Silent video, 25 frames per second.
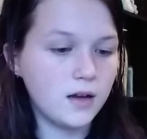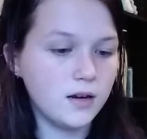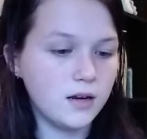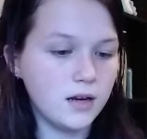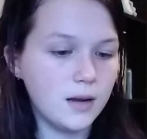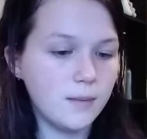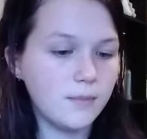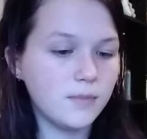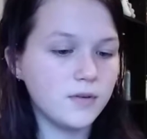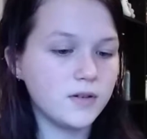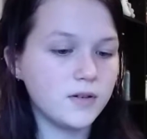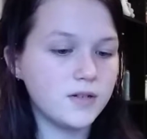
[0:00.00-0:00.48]

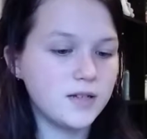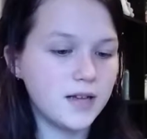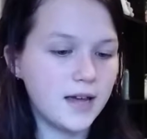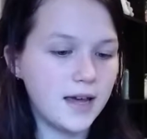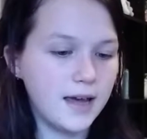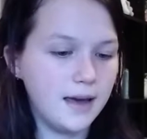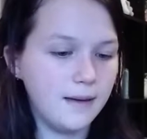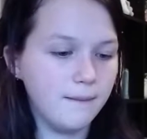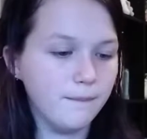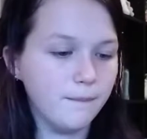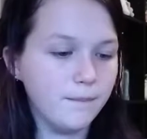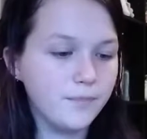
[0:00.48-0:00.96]
Number
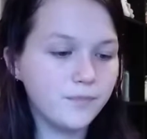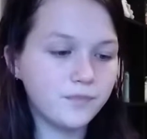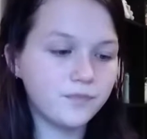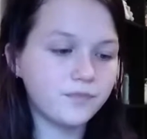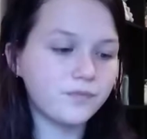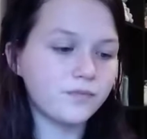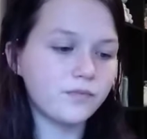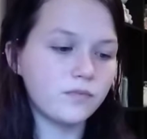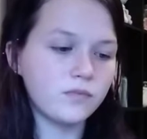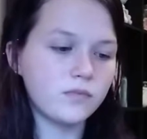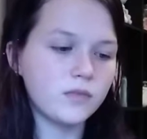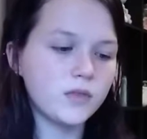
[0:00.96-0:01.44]
10.
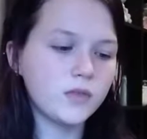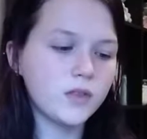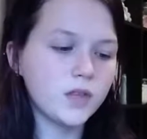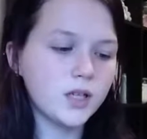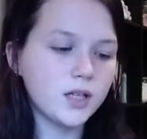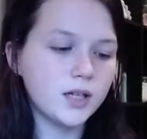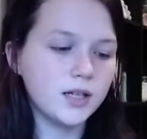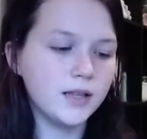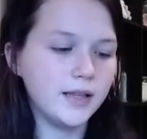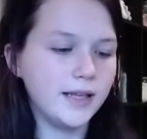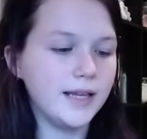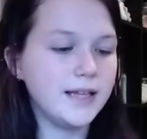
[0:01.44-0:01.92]

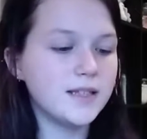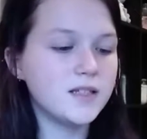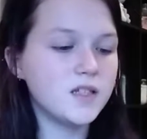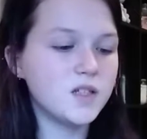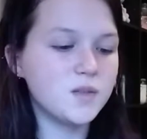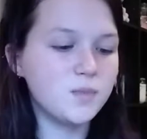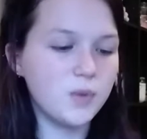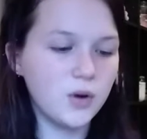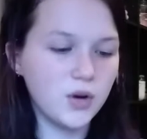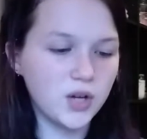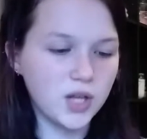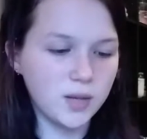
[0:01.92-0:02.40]

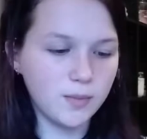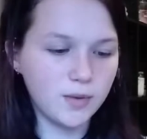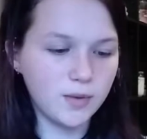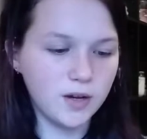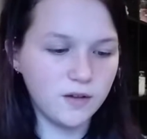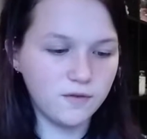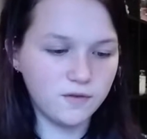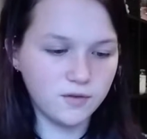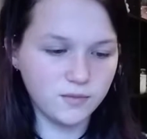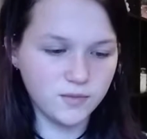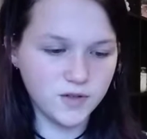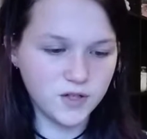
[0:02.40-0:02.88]
Lance's
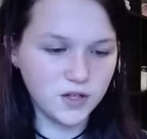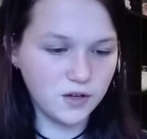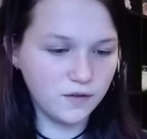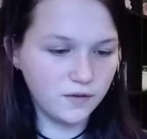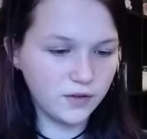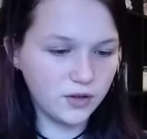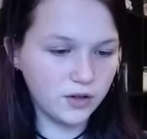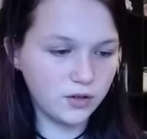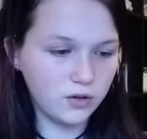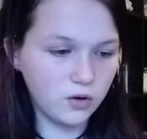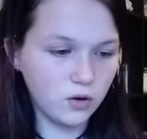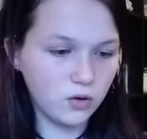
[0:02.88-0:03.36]
Pokemon from
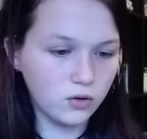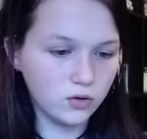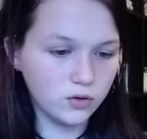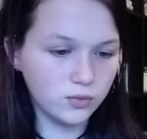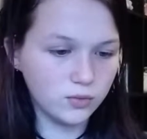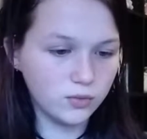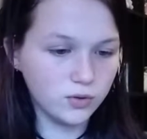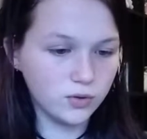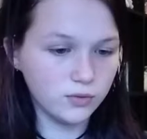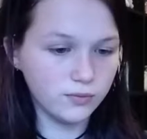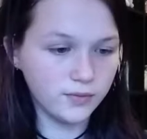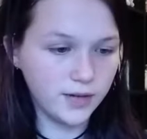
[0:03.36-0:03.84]
Silver and
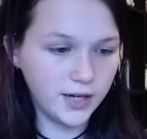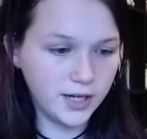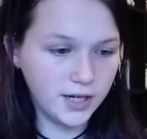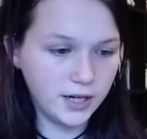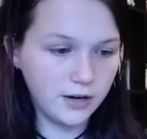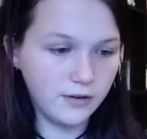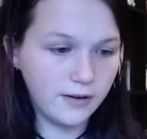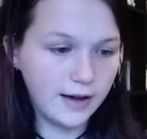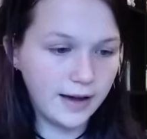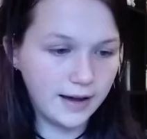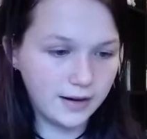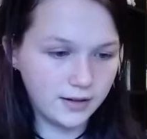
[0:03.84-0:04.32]
Gold were
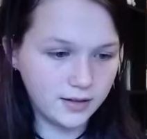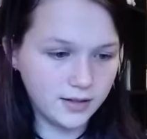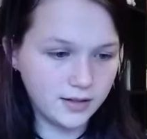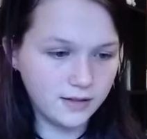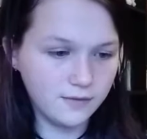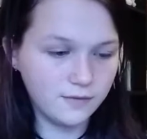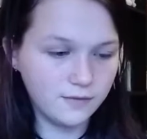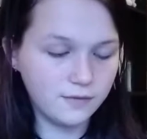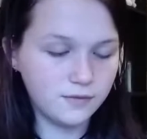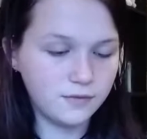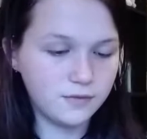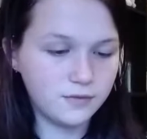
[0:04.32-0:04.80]

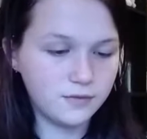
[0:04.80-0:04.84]
radioactive.